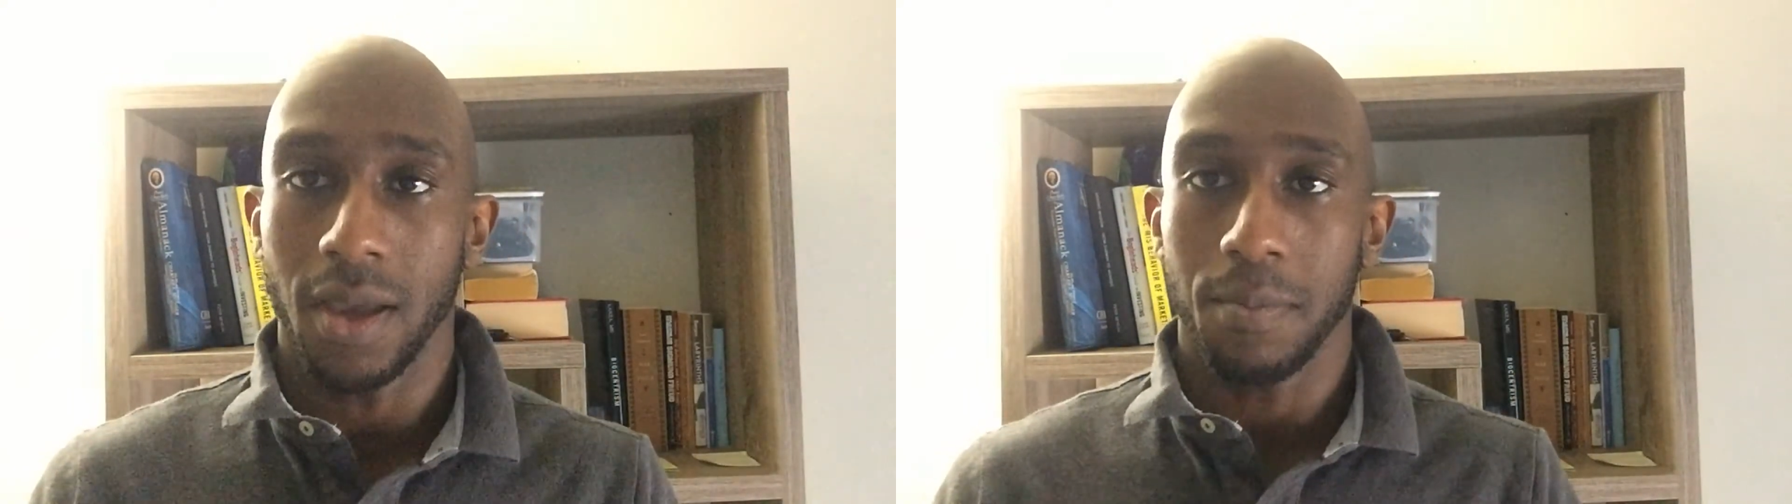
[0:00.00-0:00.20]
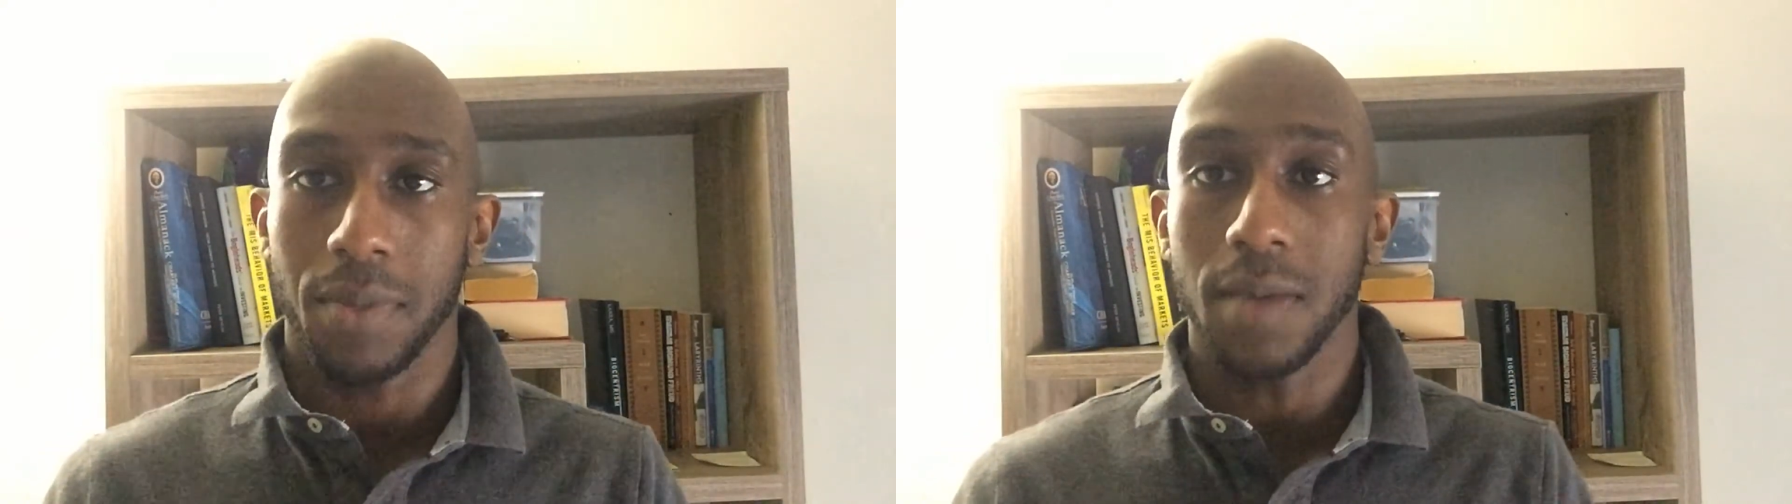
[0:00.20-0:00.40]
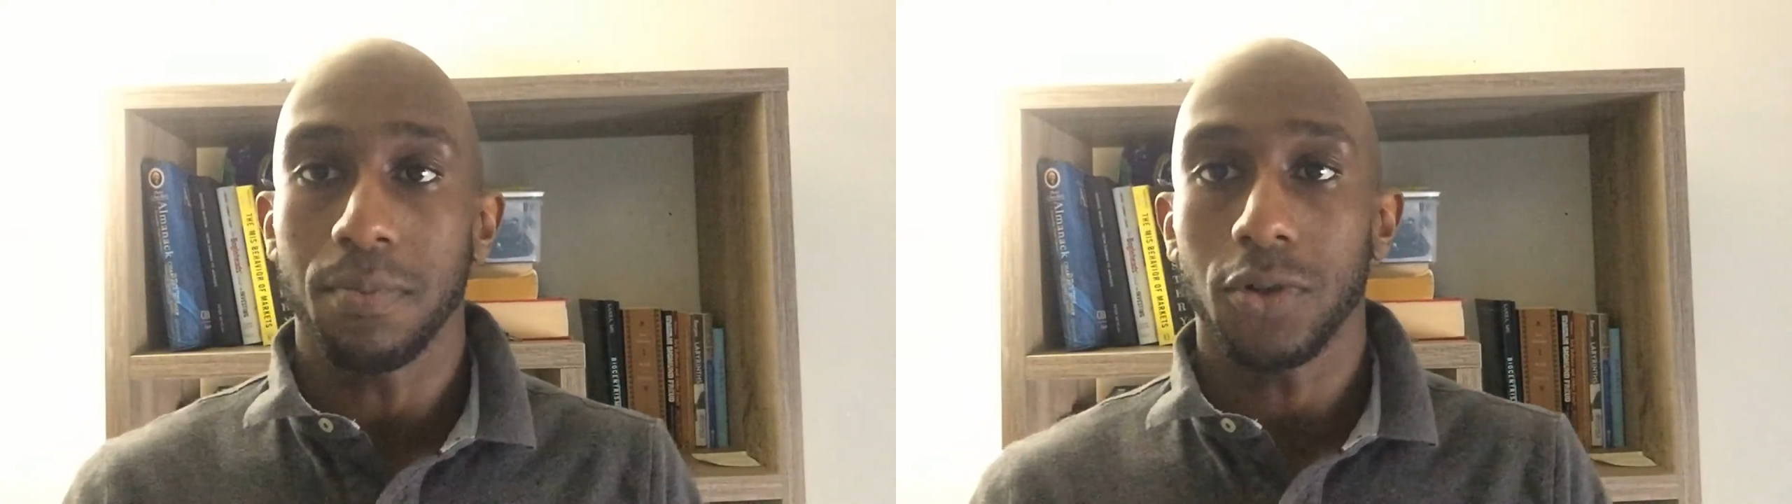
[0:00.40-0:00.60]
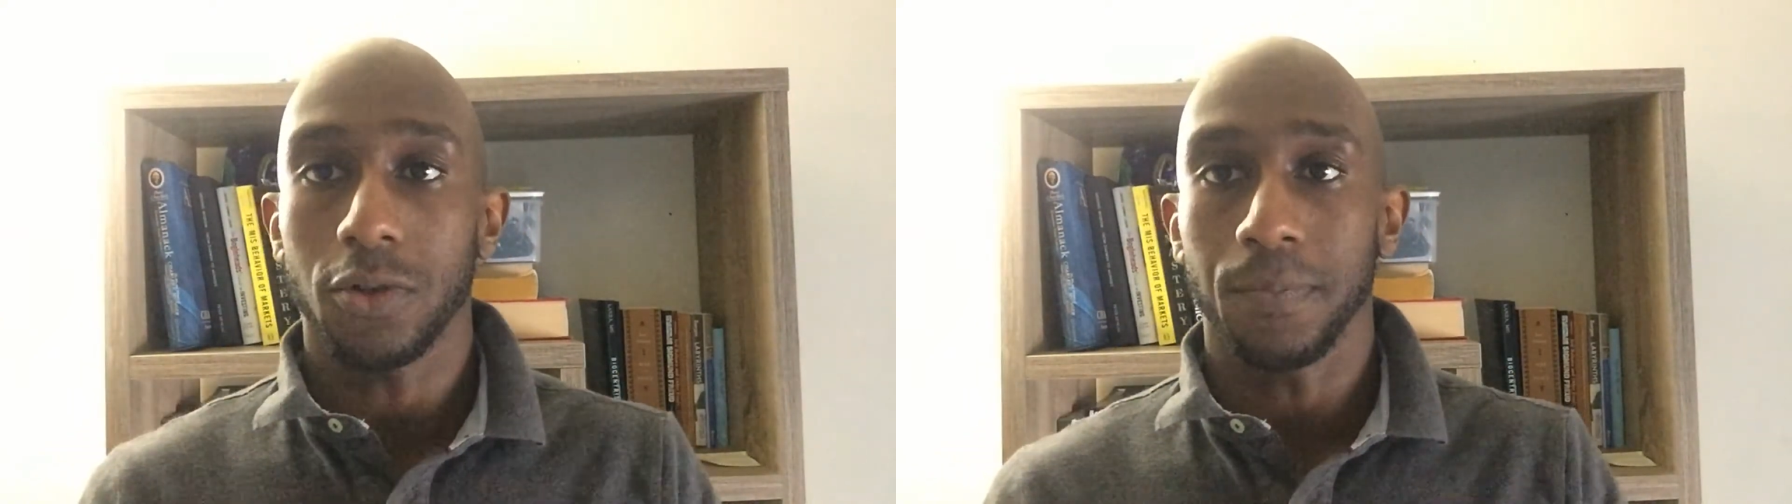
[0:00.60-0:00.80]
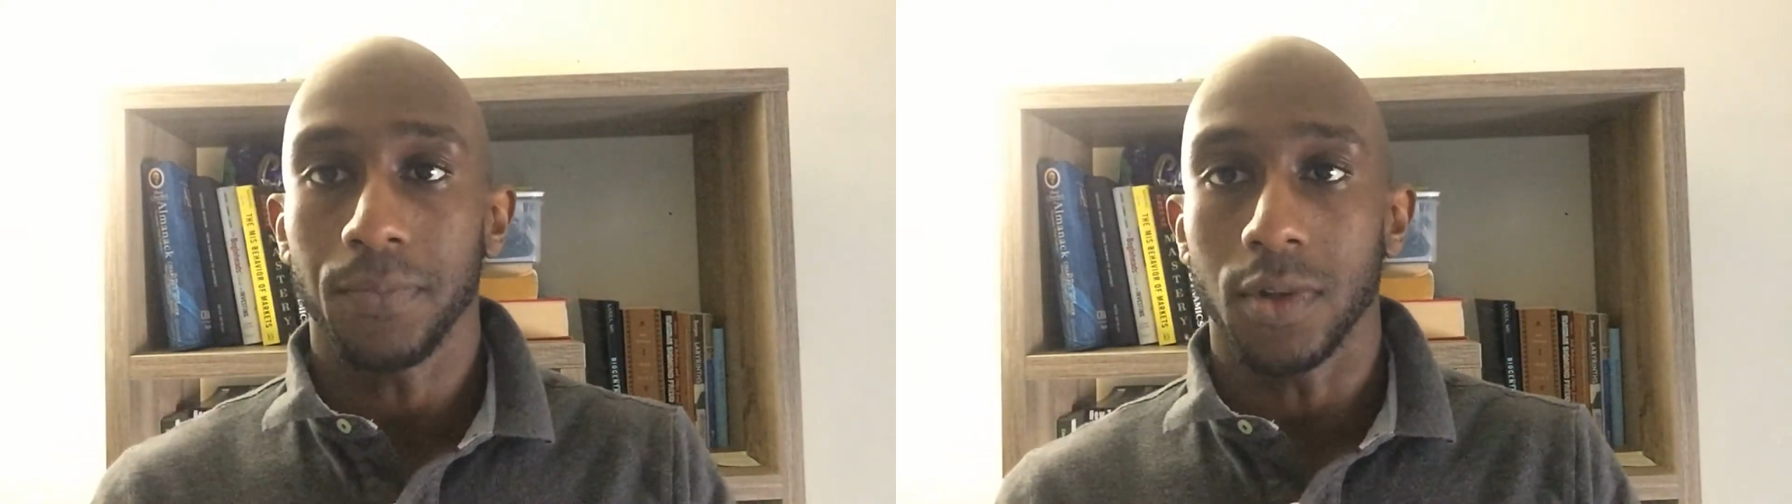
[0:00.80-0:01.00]

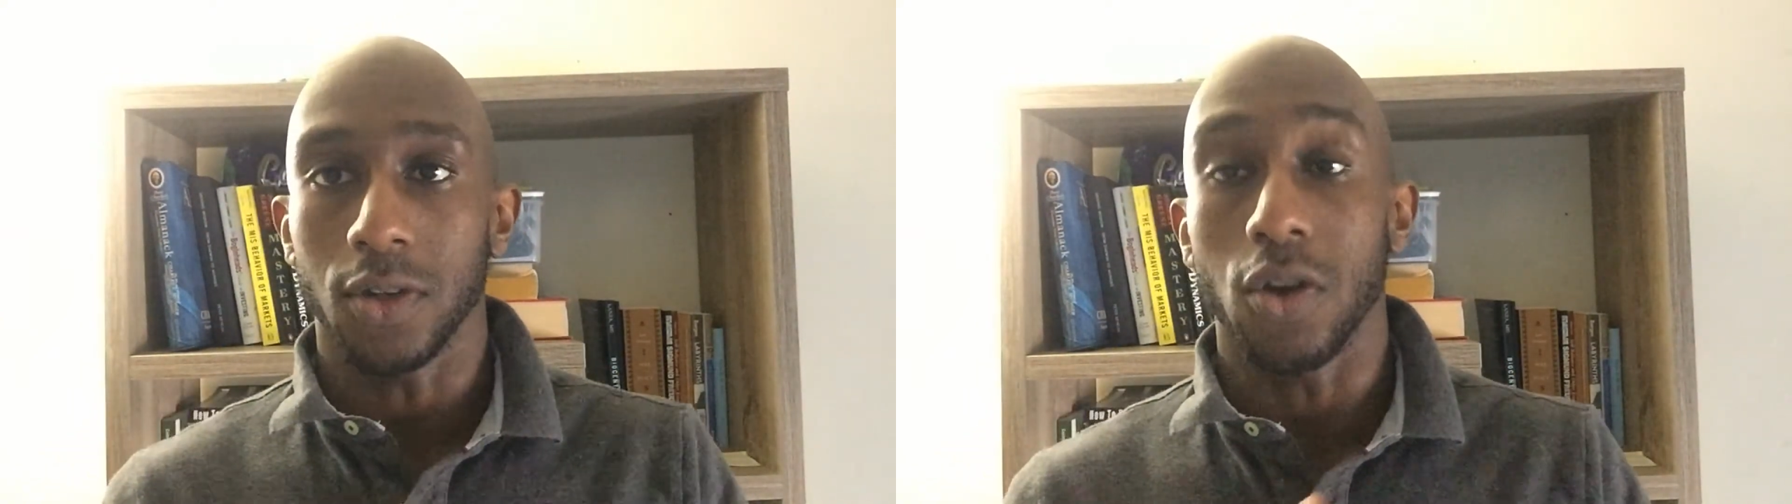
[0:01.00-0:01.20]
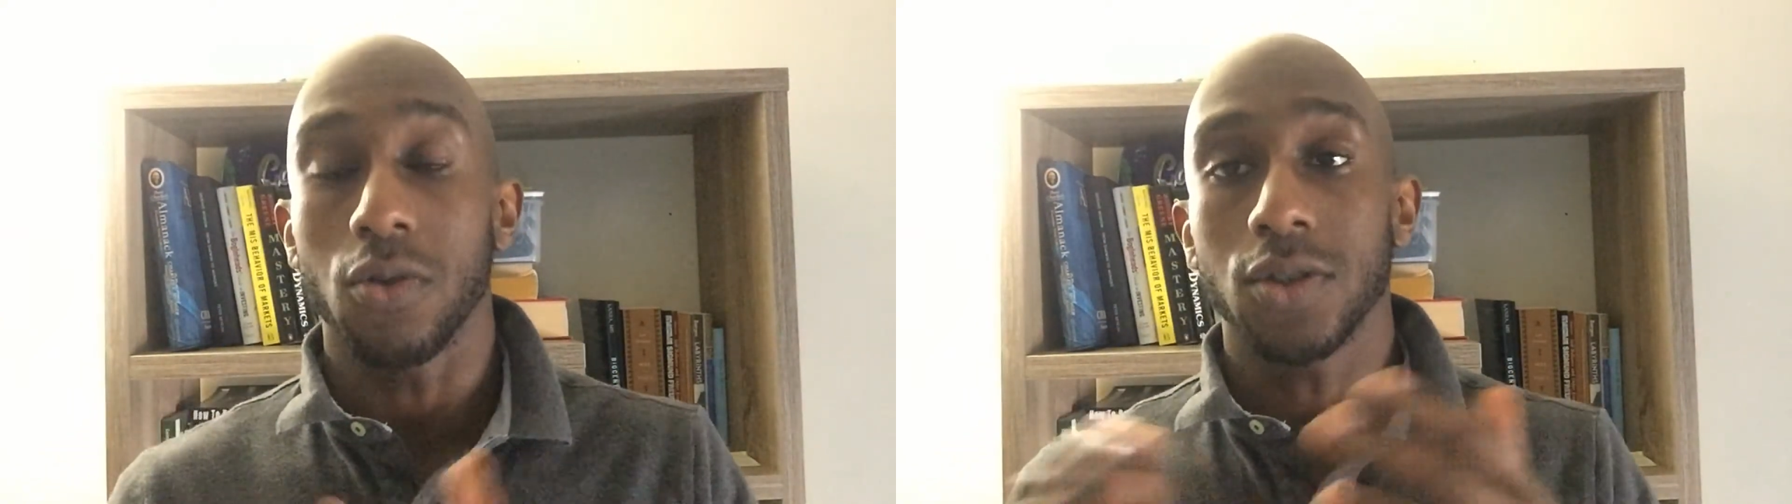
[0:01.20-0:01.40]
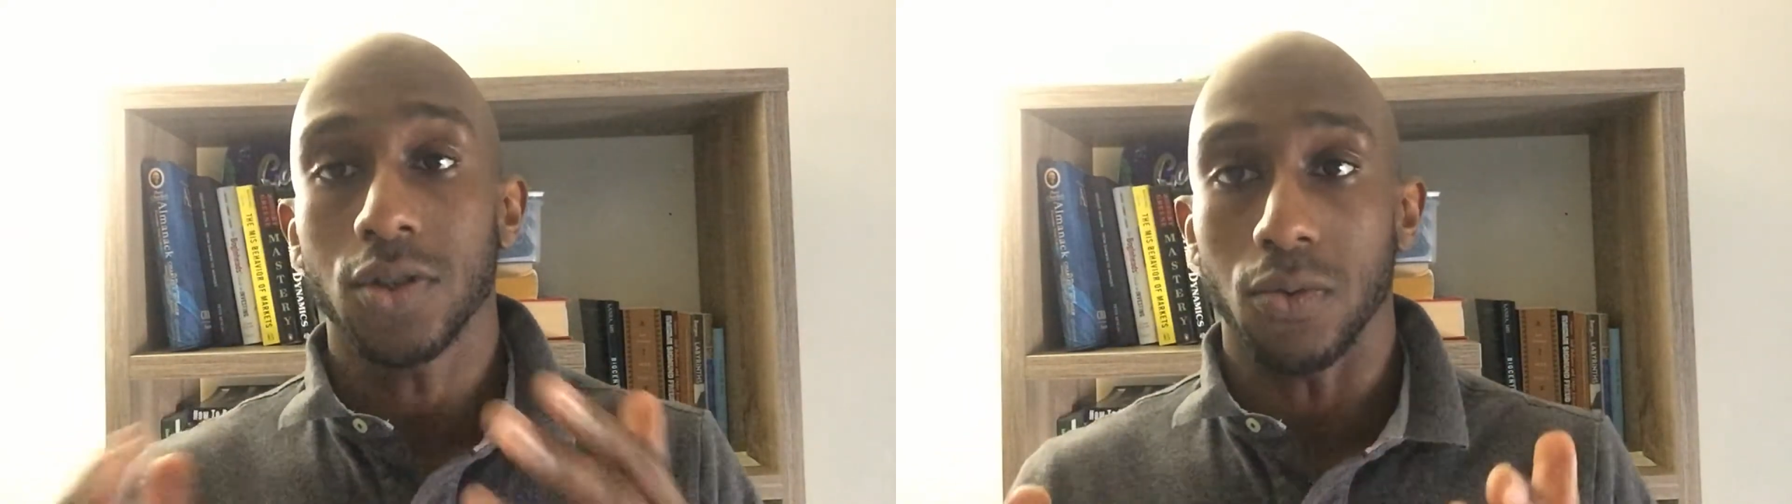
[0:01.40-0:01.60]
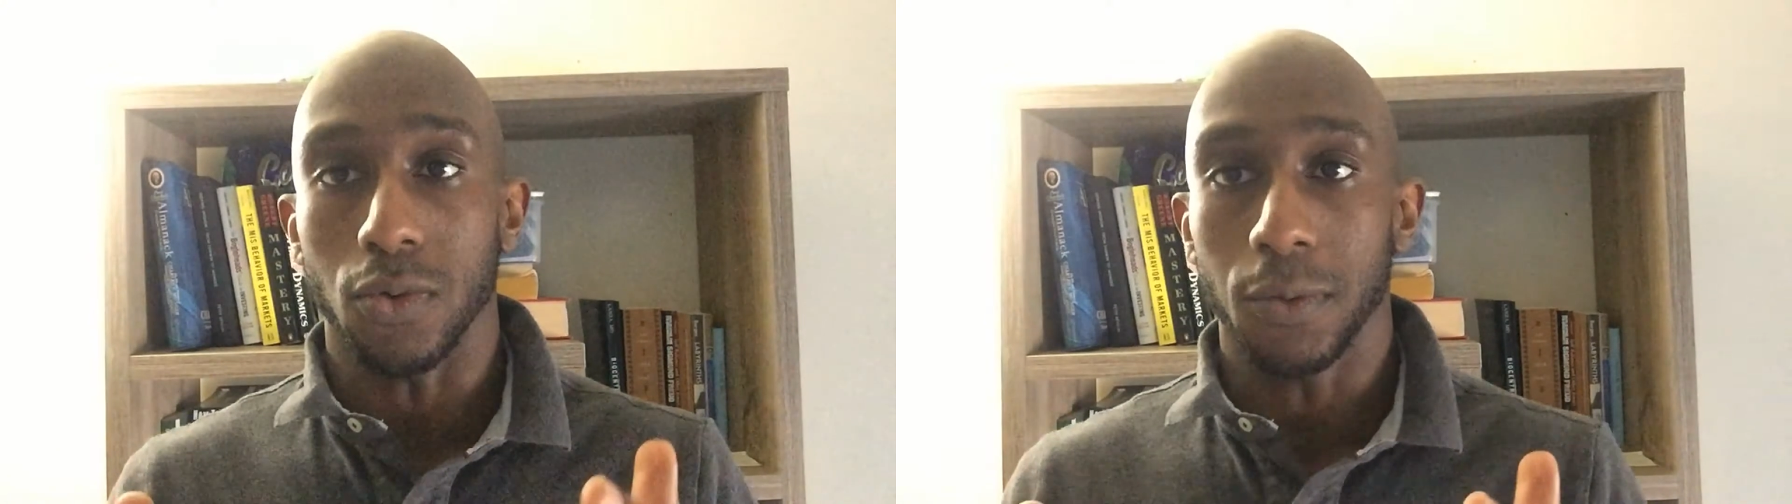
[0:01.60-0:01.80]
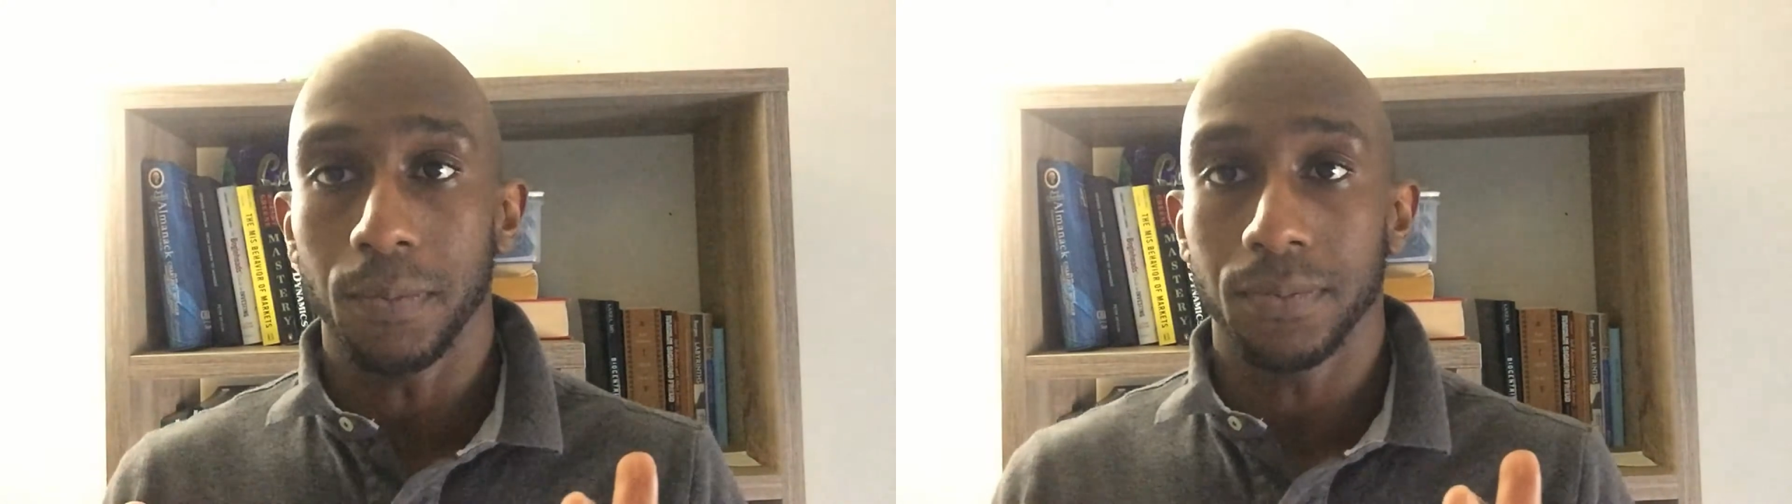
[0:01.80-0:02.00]
people go to school